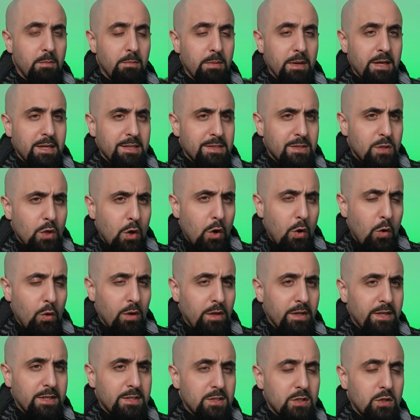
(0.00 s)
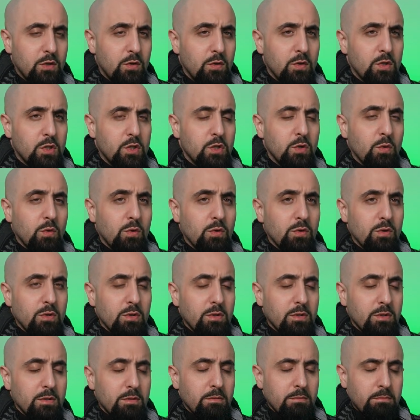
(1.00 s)
Because the whole excuse you were
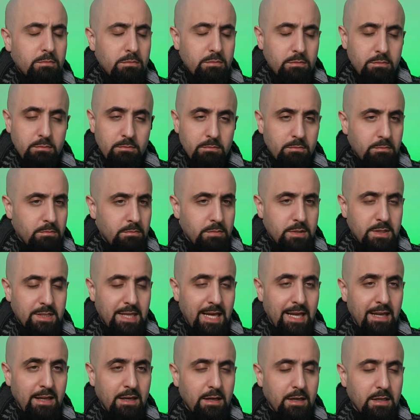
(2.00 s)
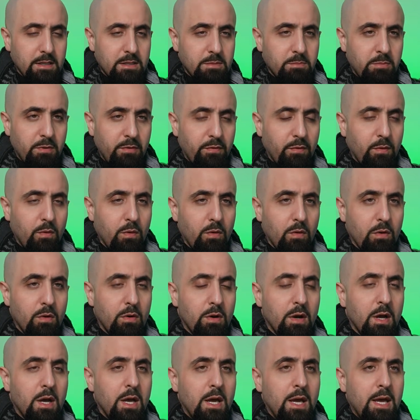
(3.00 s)
selling us
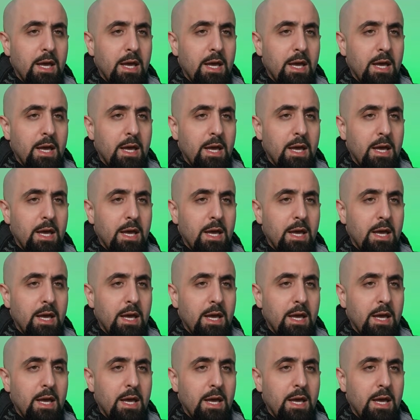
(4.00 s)
before